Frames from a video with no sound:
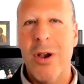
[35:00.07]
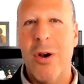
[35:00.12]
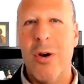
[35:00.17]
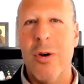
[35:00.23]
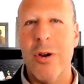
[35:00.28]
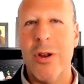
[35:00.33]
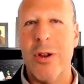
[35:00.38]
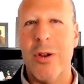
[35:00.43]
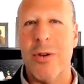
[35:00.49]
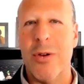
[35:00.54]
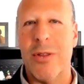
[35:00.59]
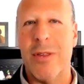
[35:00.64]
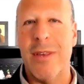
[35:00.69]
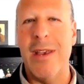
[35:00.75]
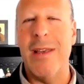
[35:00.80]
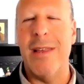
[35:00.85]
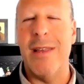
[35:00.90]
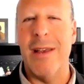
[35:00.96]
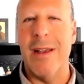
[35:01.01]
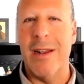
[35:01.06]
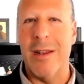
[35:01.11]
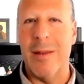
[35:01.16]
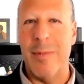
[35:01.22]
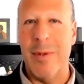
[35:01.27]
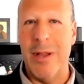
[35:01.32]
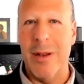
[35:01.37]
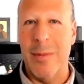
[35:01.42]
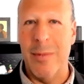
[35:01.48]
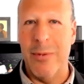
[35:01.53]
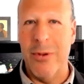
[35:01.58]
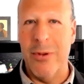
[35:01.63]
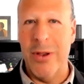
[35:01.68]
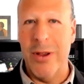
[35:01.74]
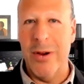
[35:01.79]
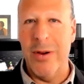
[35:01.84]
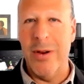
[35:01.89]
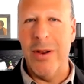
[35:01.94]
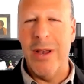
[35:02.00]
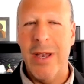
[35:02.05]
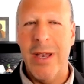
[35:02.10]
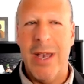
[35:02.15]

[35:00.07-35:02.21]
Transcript: or you're ceasing to be an employer.